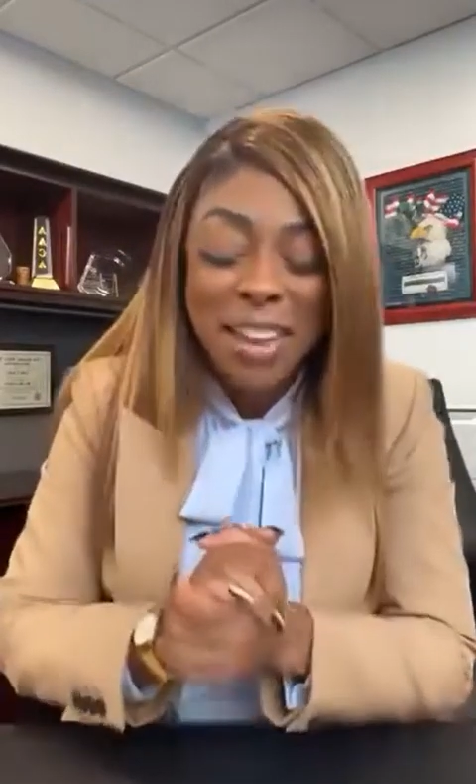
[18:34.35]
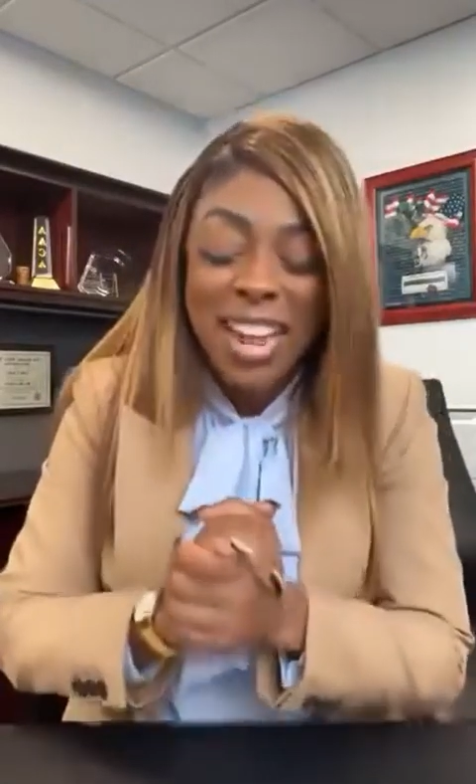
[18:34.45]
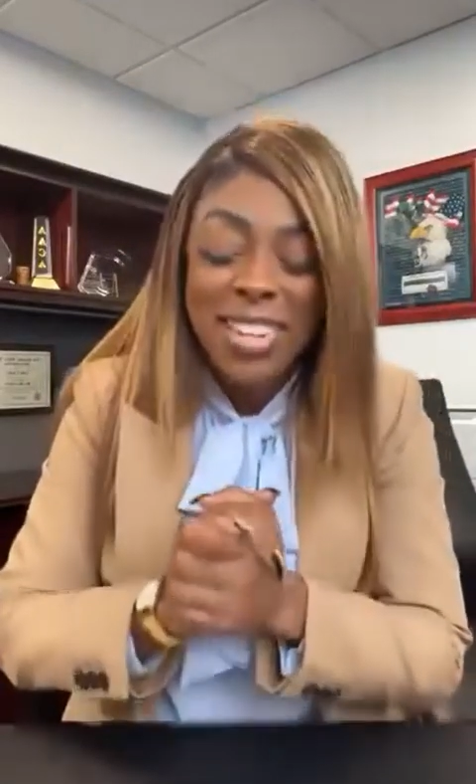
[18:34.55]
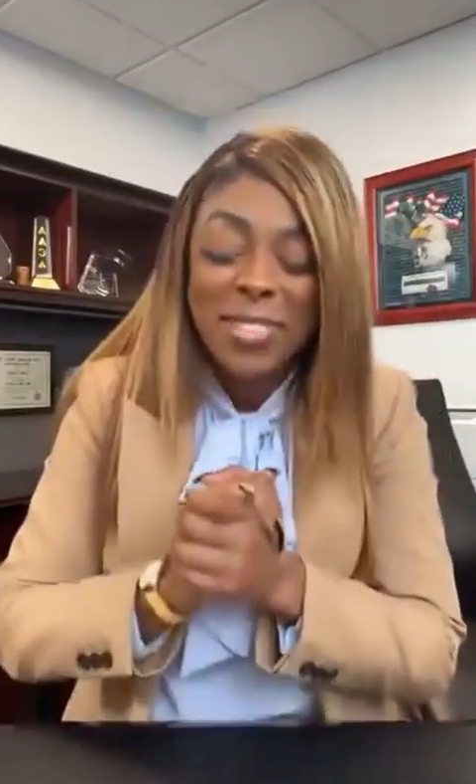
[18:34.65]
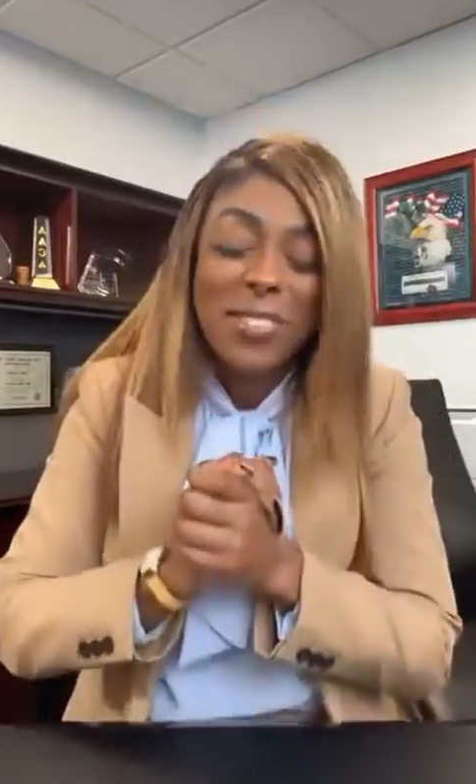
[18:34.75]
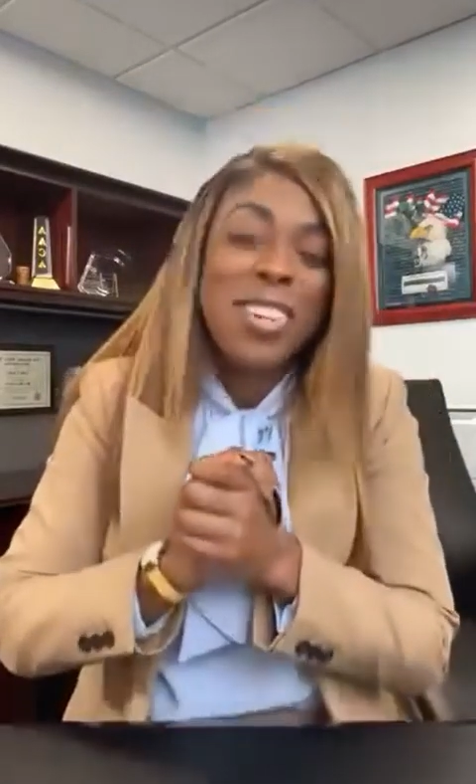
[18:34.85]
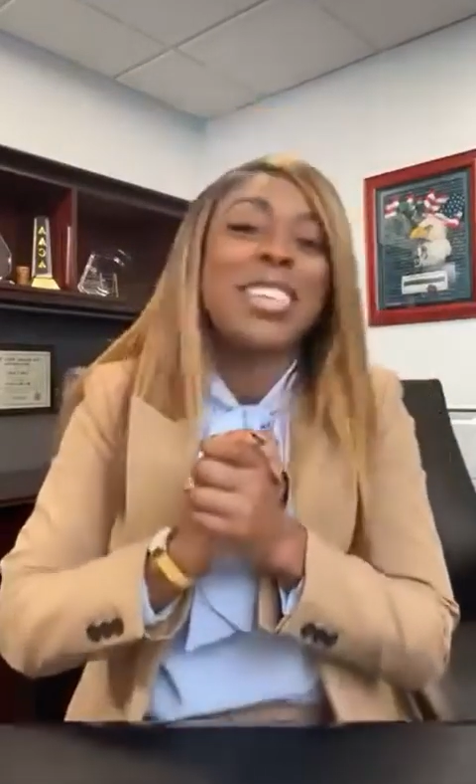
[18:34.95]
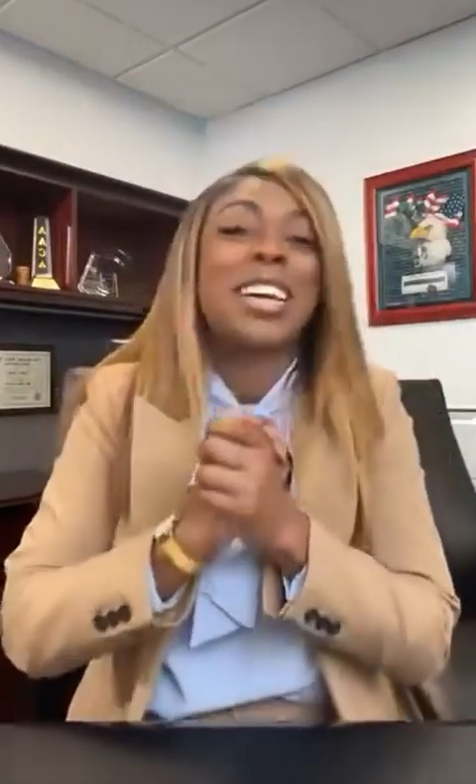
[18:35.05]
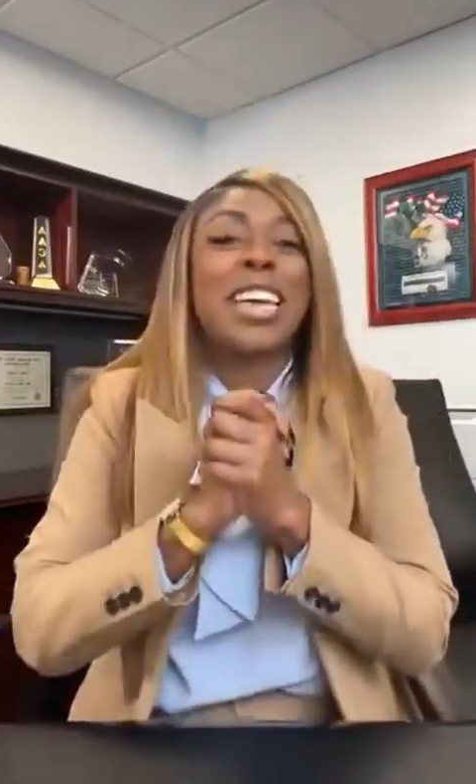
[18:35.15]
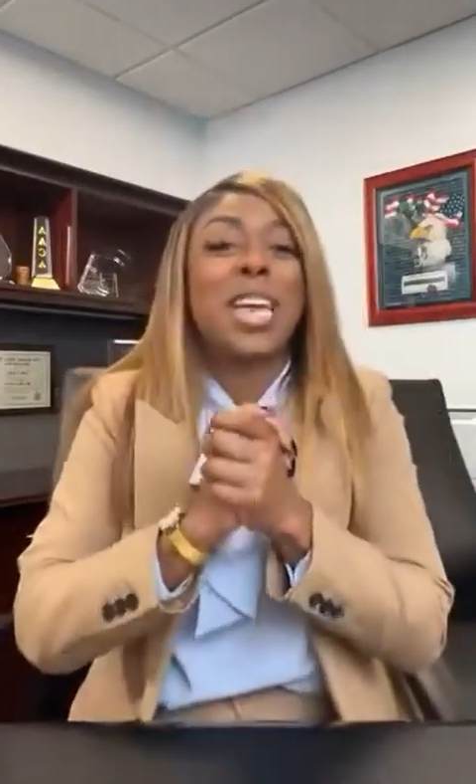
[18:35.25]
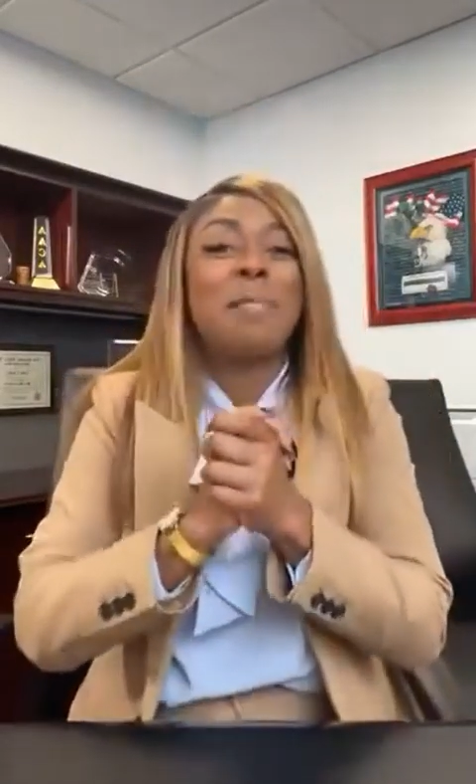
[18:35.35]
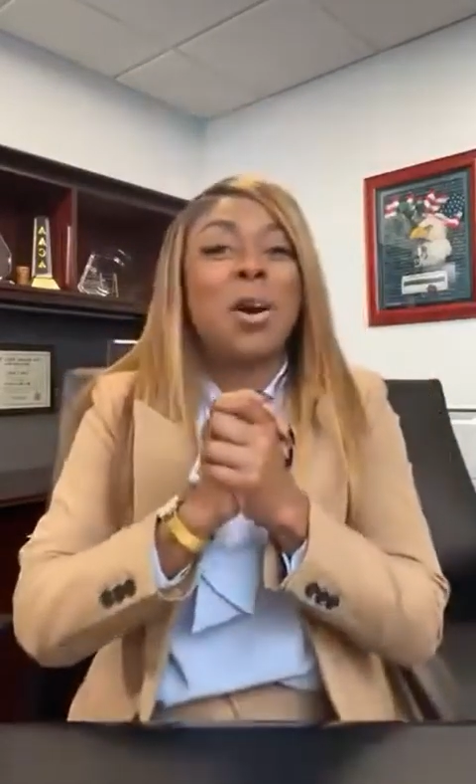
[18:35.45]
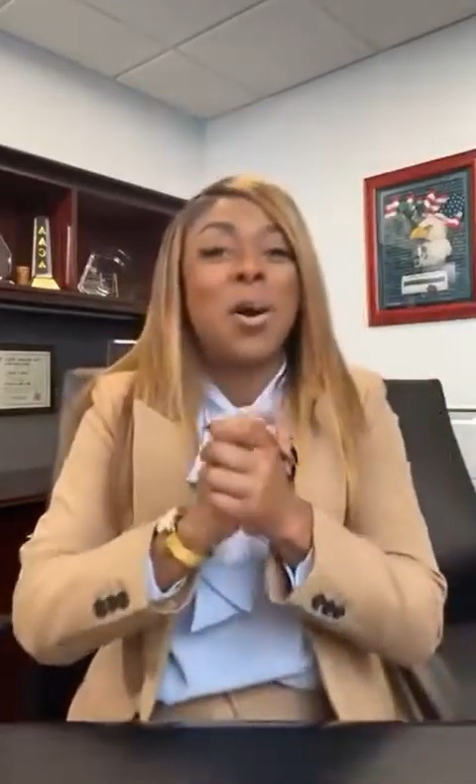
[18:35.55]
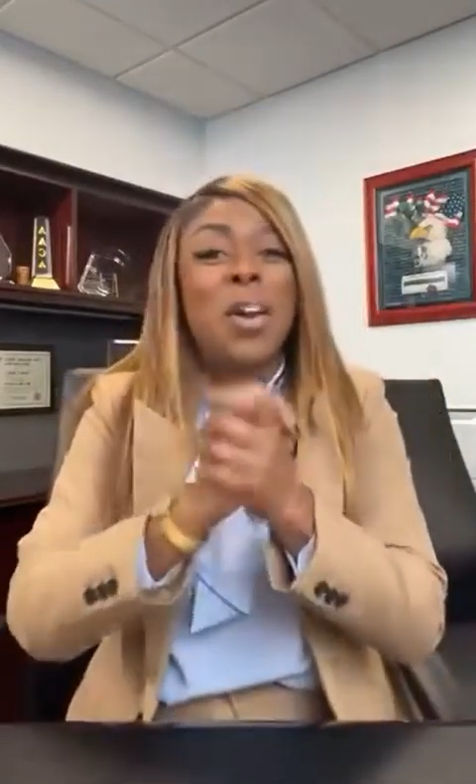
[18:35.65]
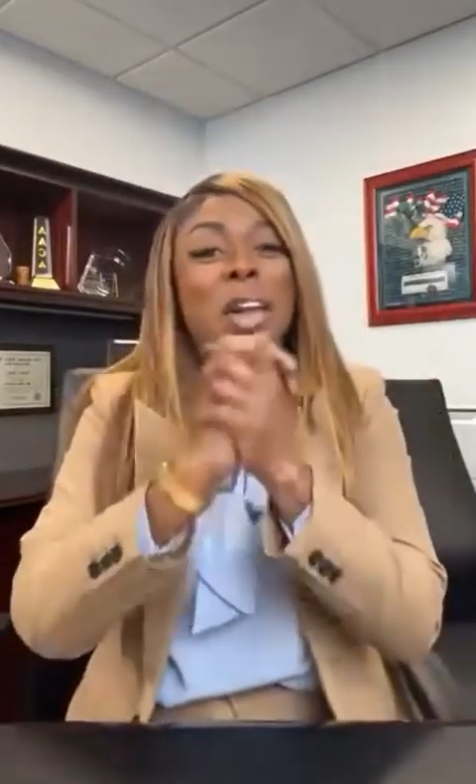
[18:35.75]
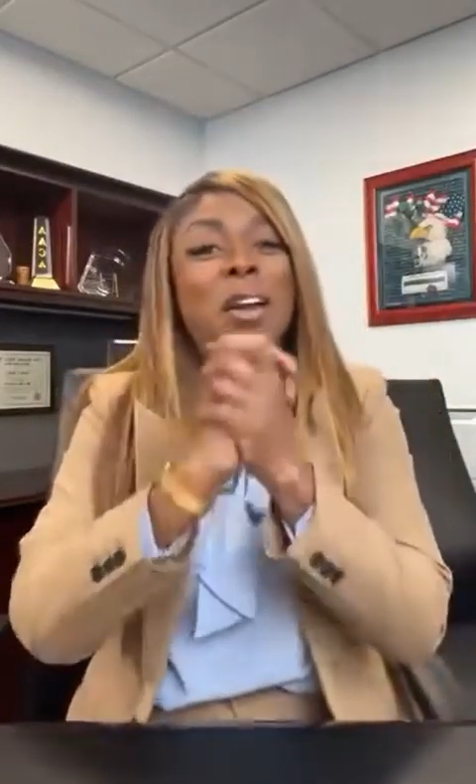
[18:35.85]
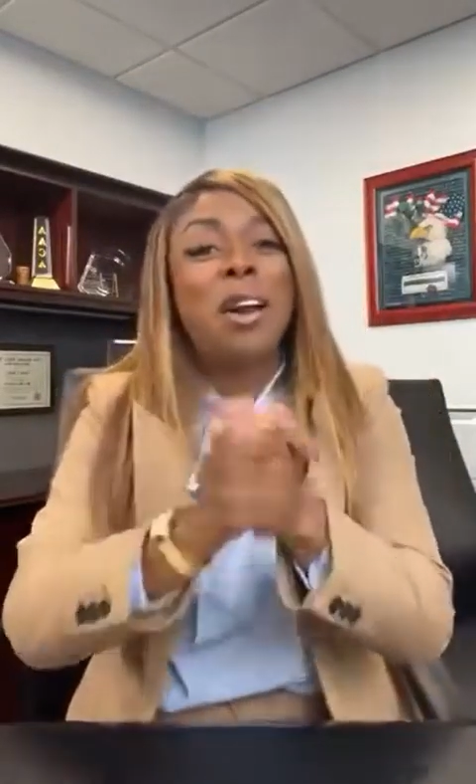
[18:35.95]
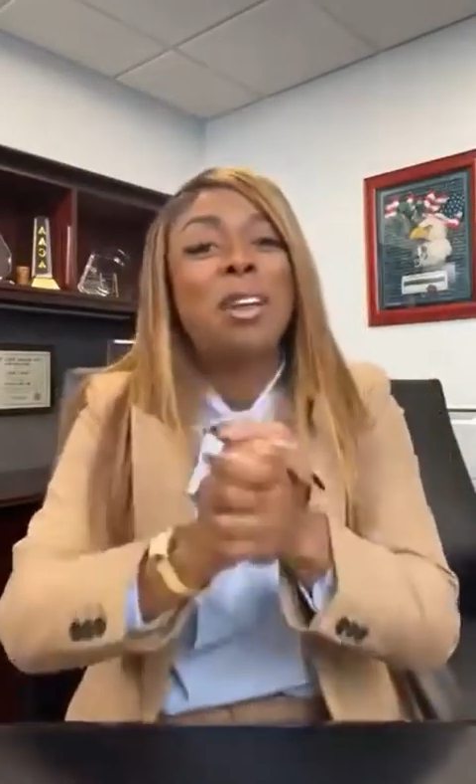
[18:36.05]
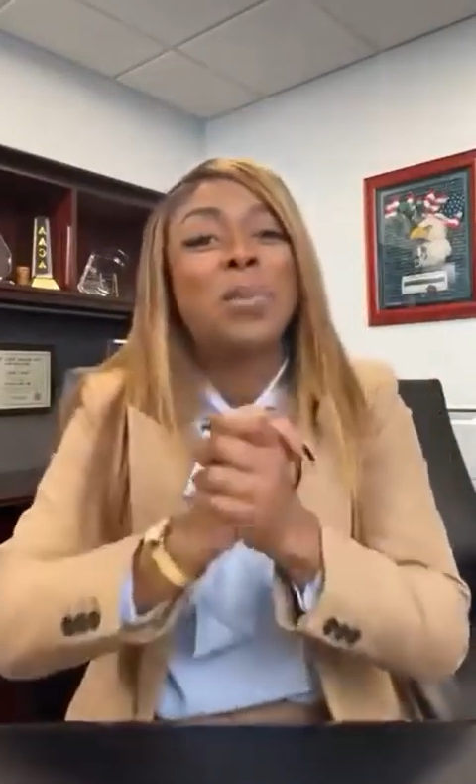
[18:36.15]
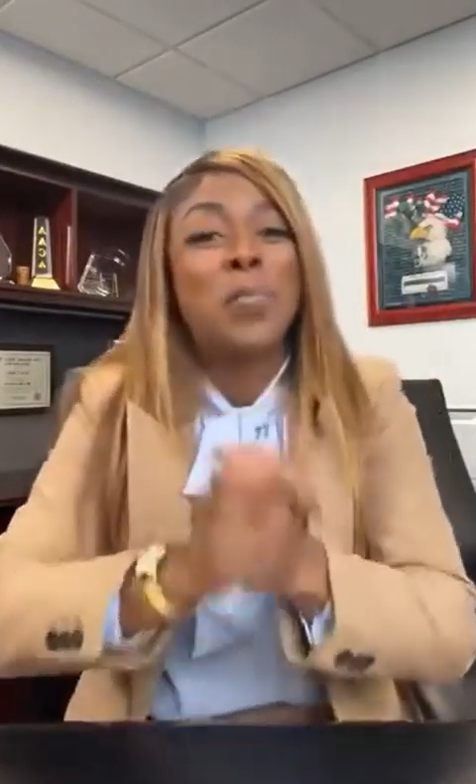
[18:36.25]
But I just want to keep on
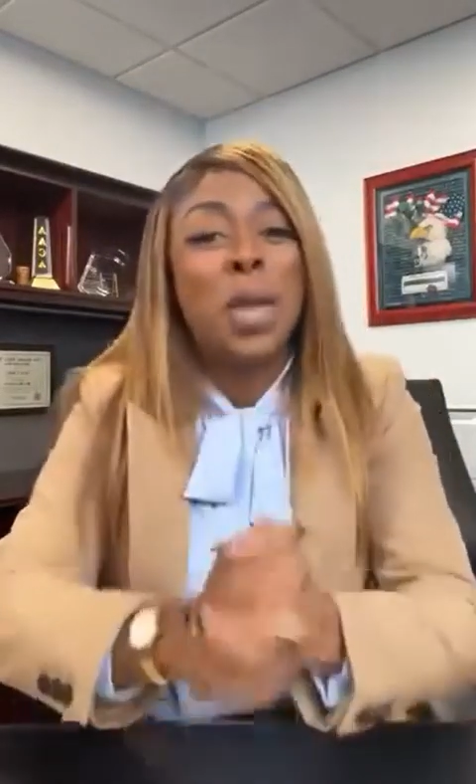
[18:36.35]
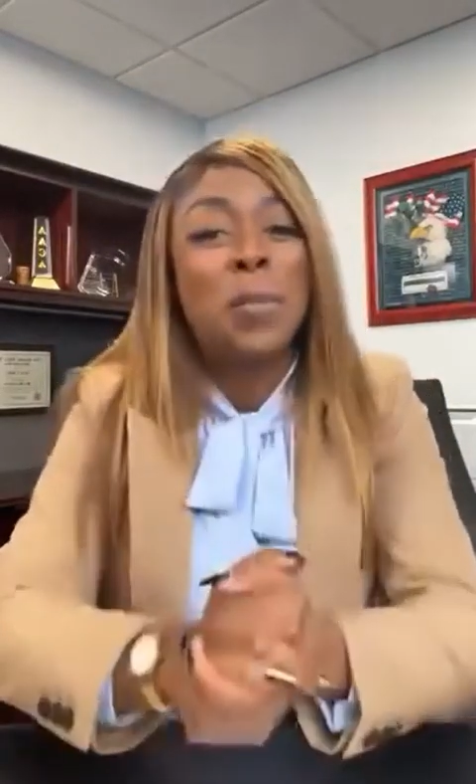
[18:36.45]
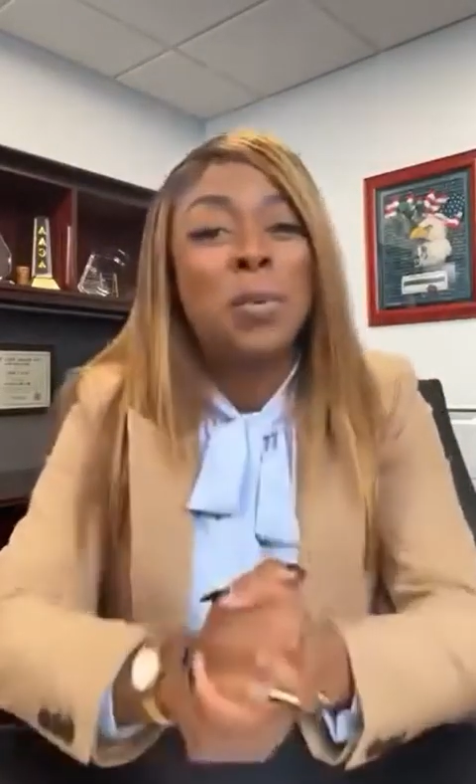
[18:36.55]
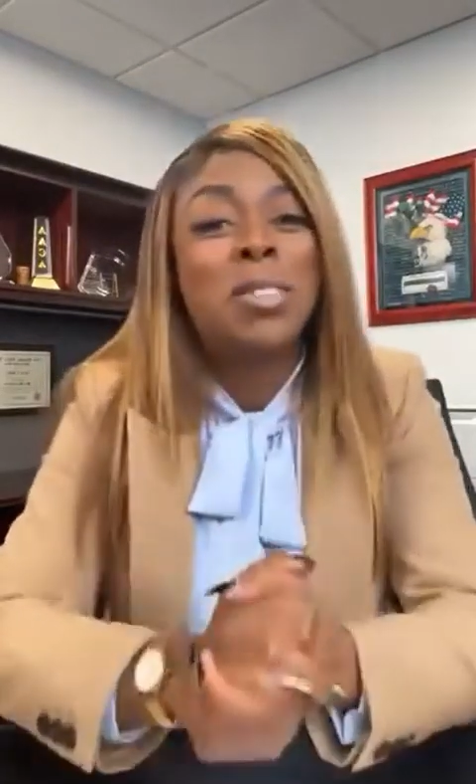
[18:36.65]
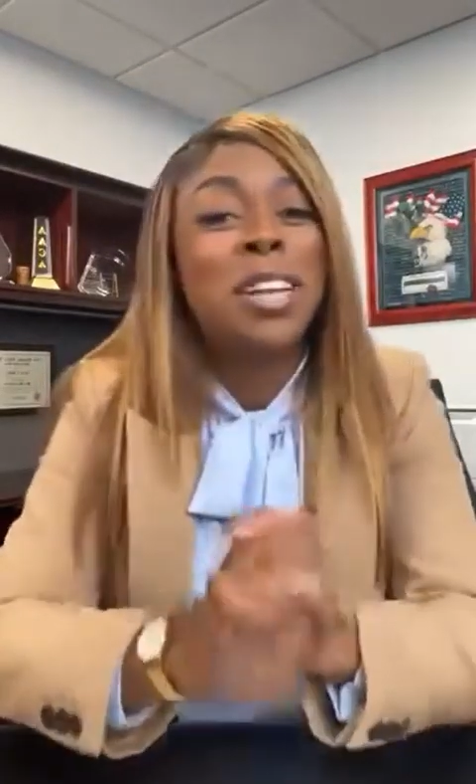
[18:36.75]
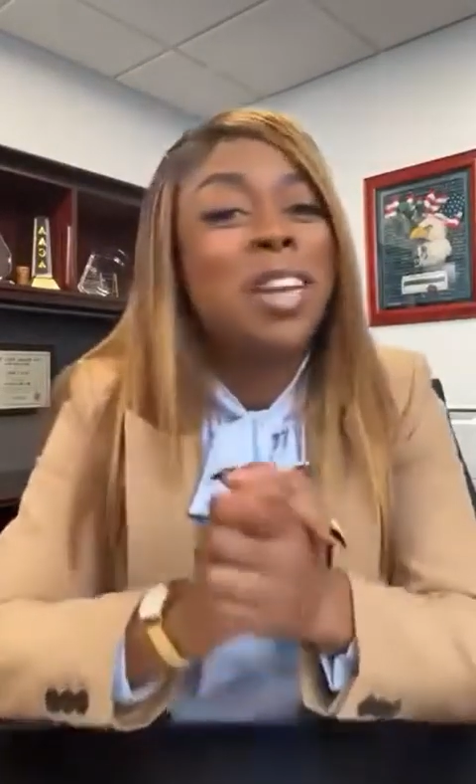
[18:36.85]
encouraging people